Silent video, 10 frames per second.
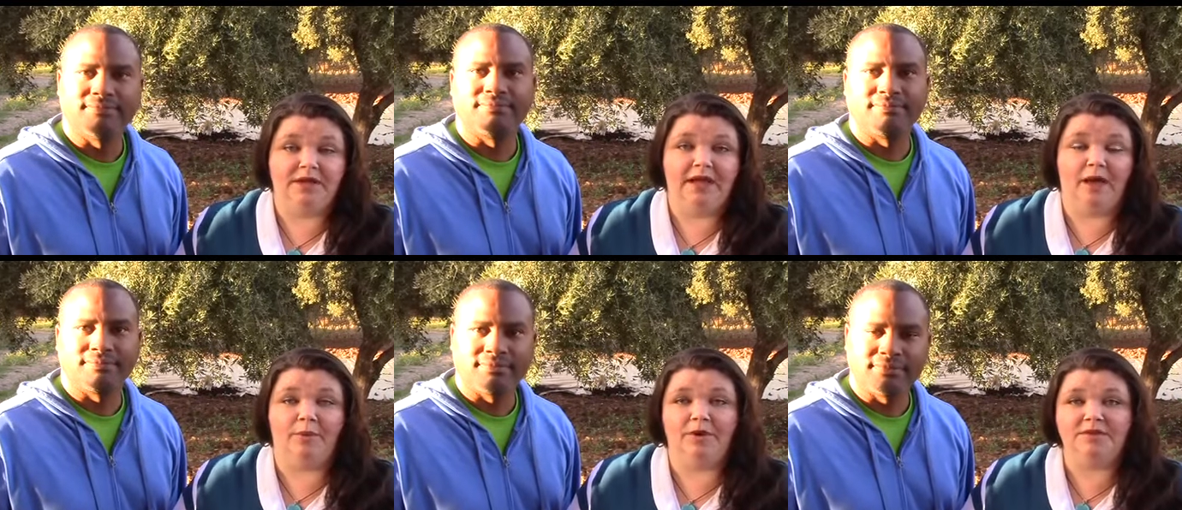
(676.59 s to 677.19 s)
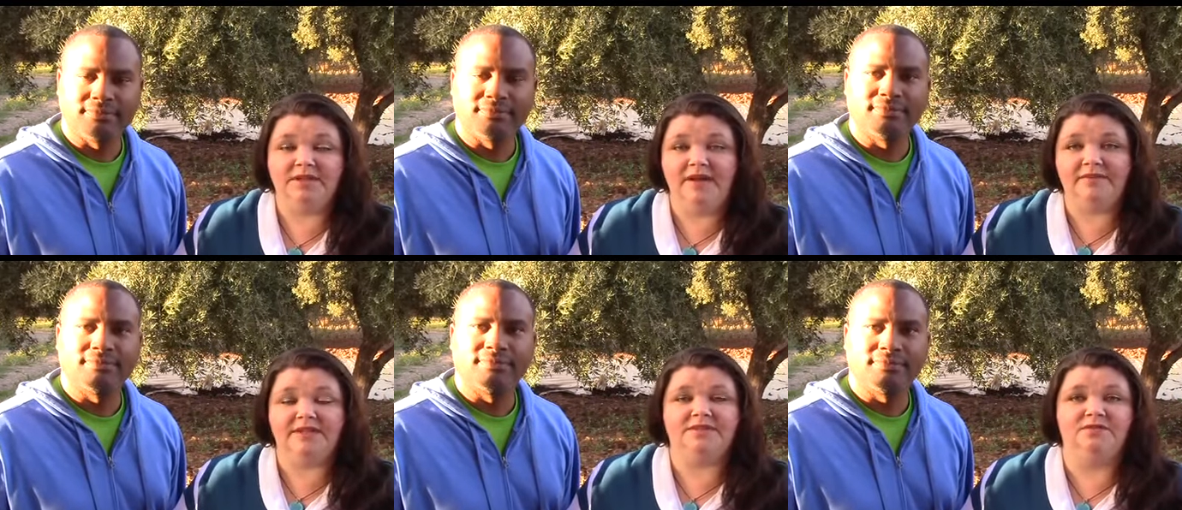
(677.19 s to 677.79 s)
Speaker 1: And we also have
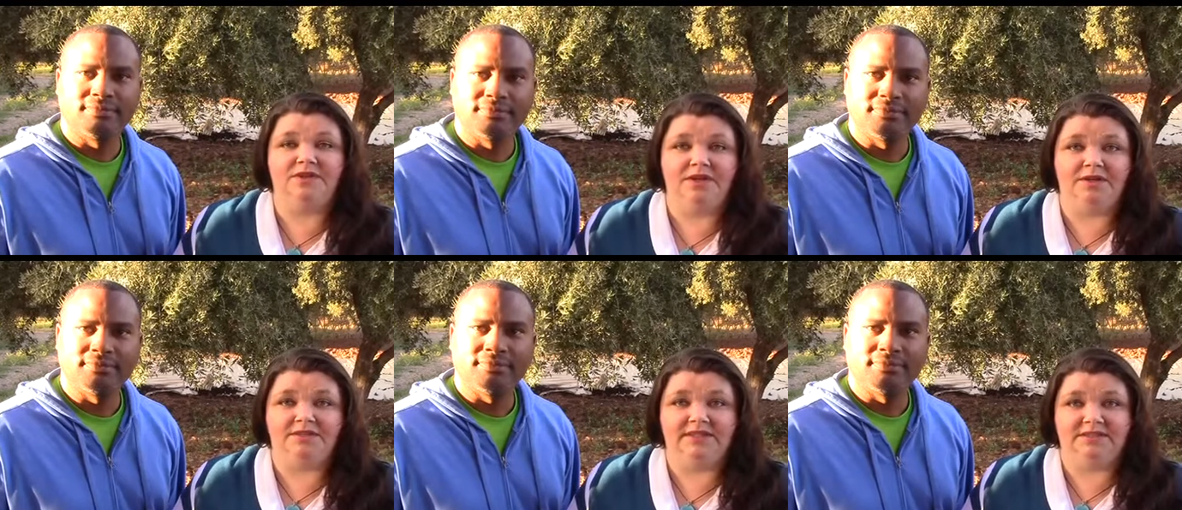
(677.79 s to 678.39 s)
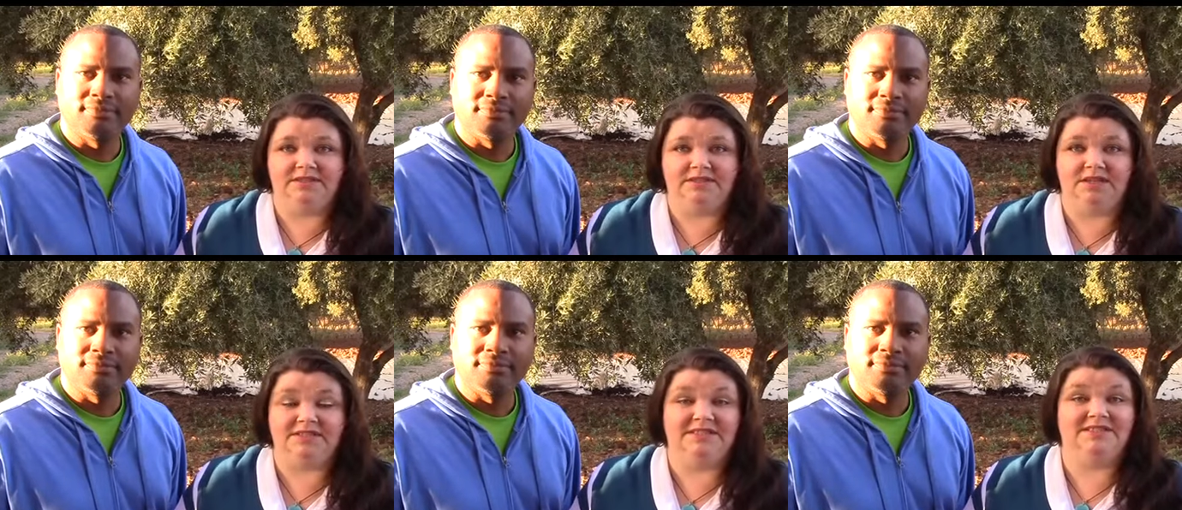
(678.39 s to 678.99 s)
lots of videos that
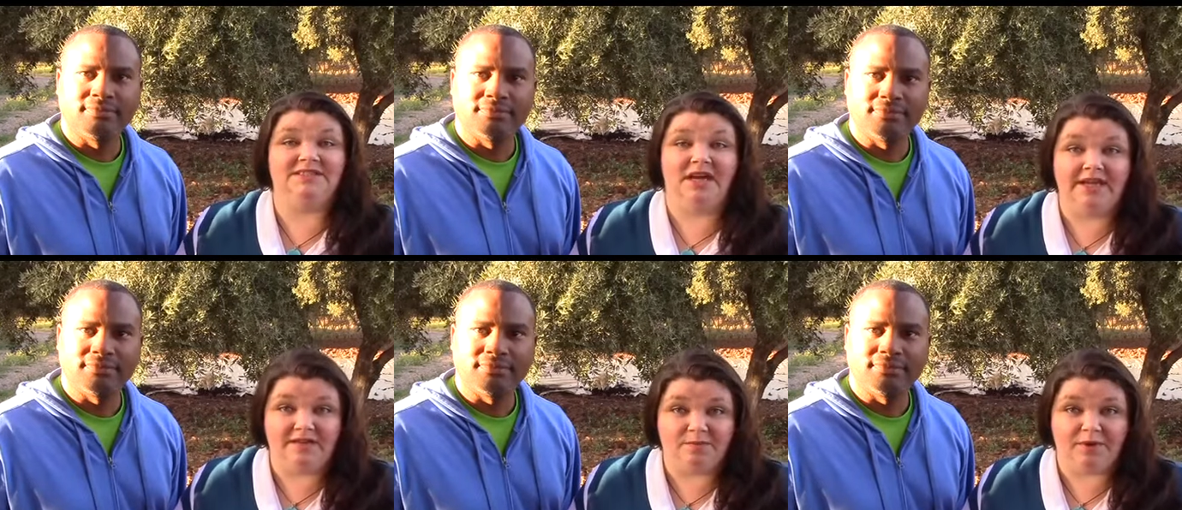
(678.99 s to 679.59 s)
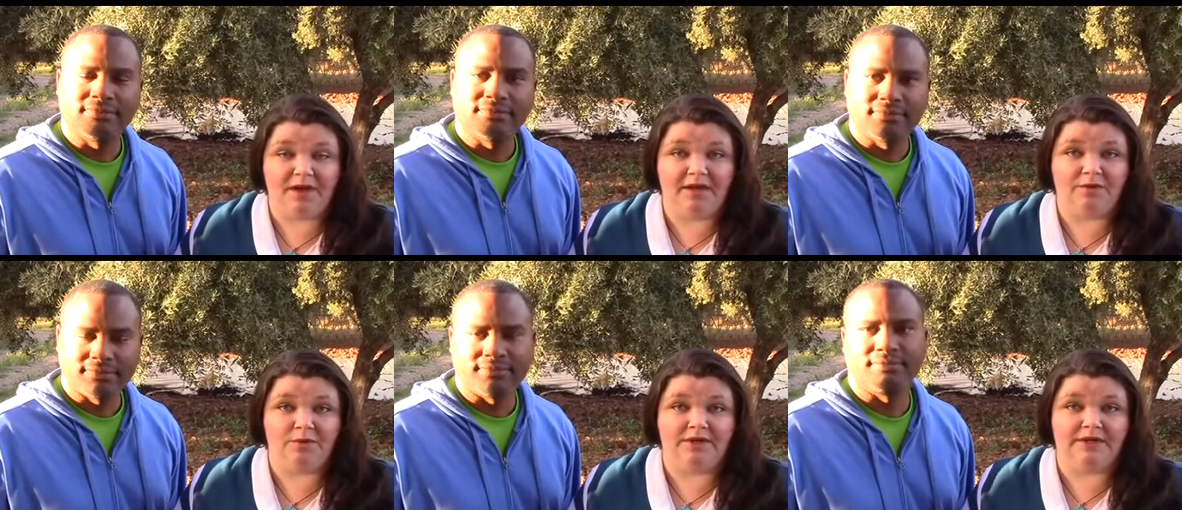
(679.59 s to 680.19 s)
discuss the science behind
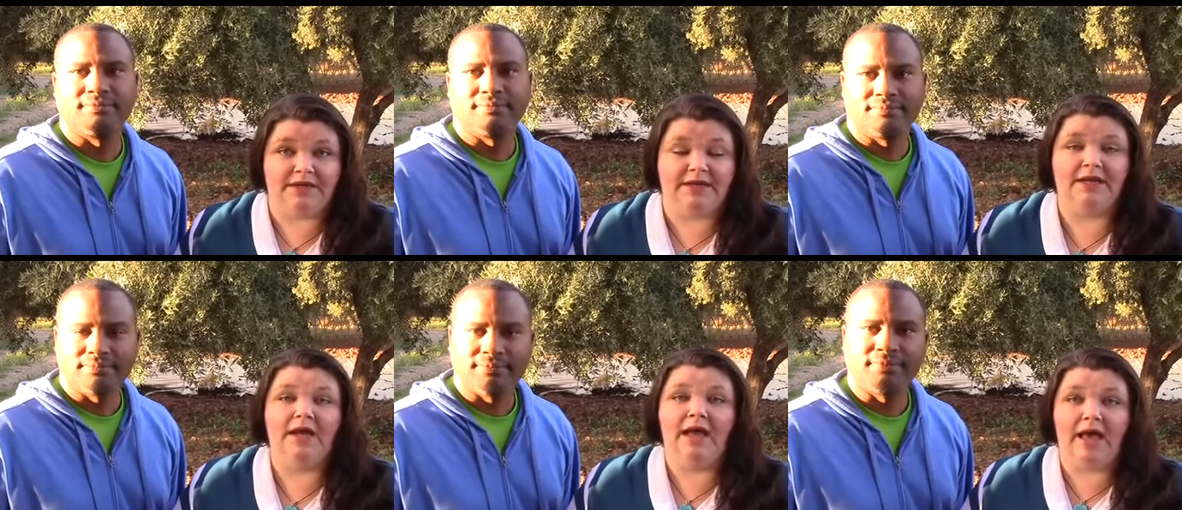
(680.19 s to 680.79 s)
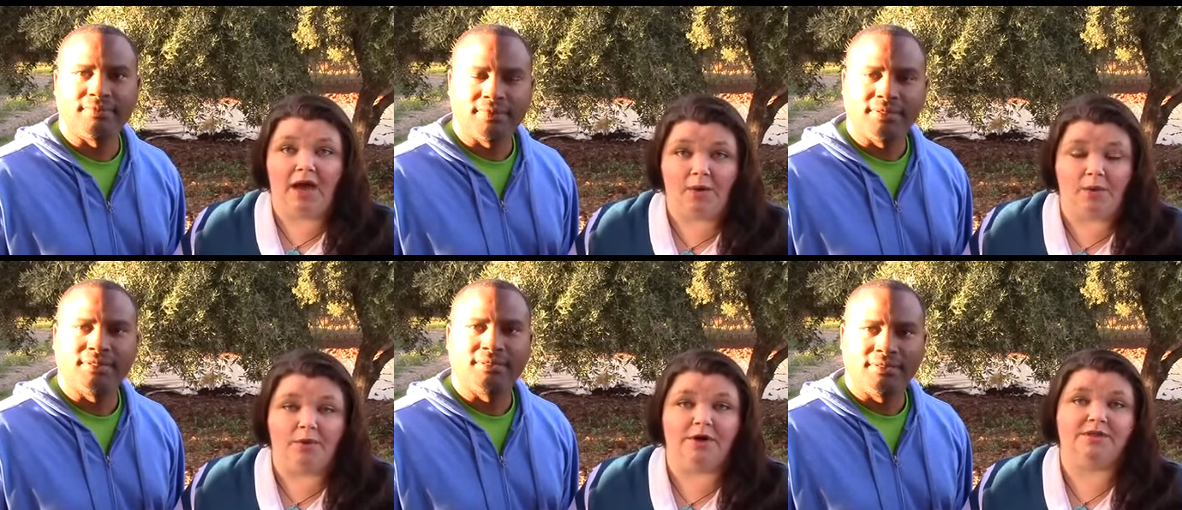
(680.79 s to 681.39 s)
Orgonite, how it
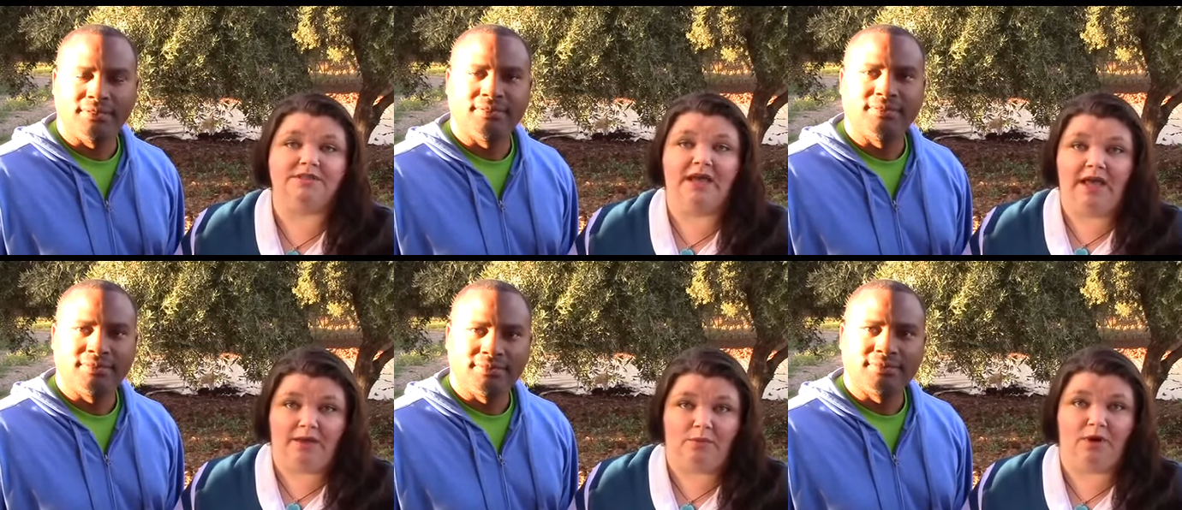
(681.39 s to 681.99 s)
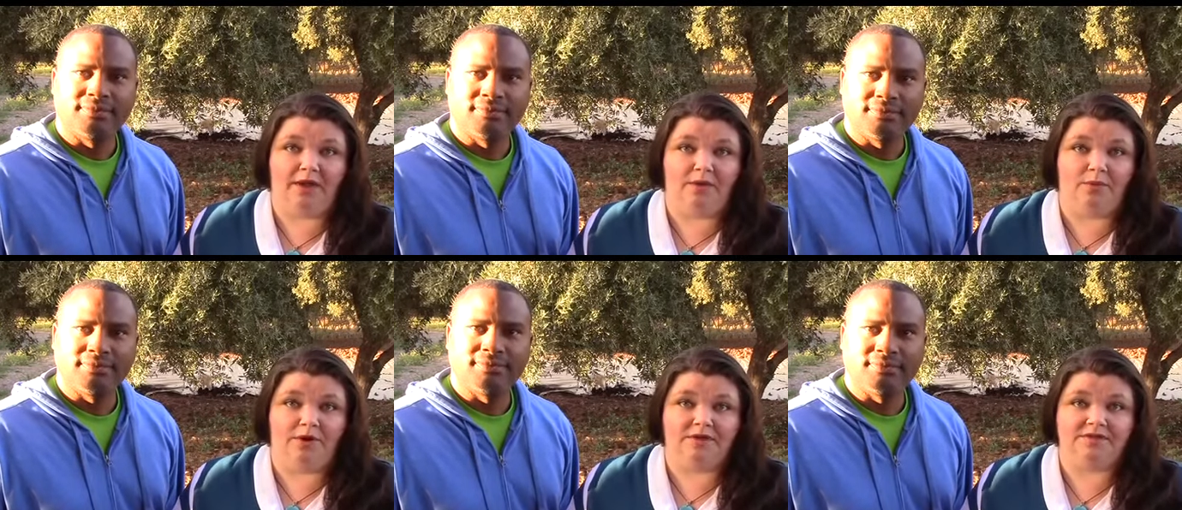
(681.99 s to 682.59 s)
works, and why it
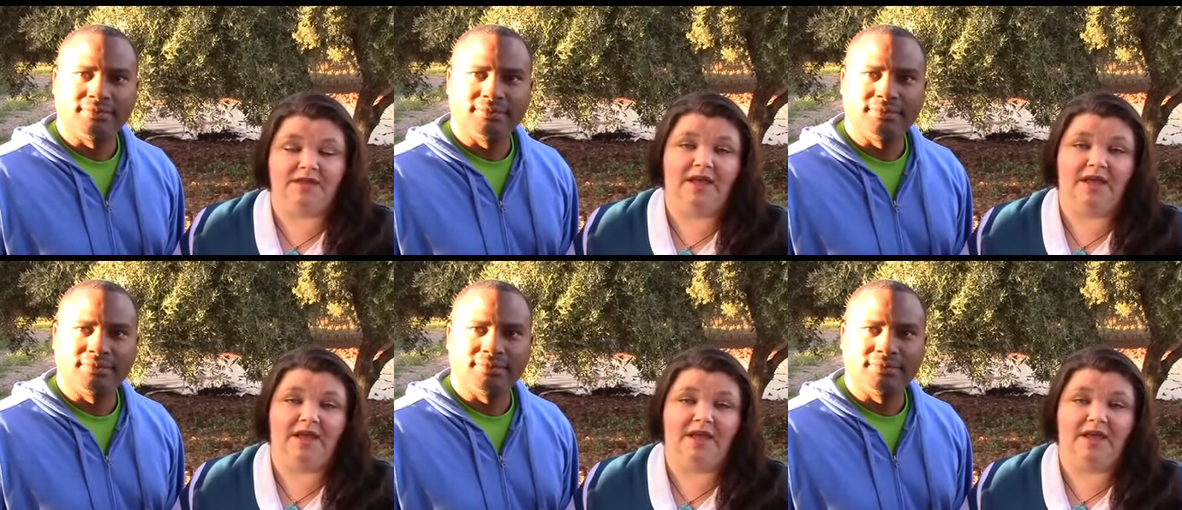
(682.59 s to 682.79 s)
works.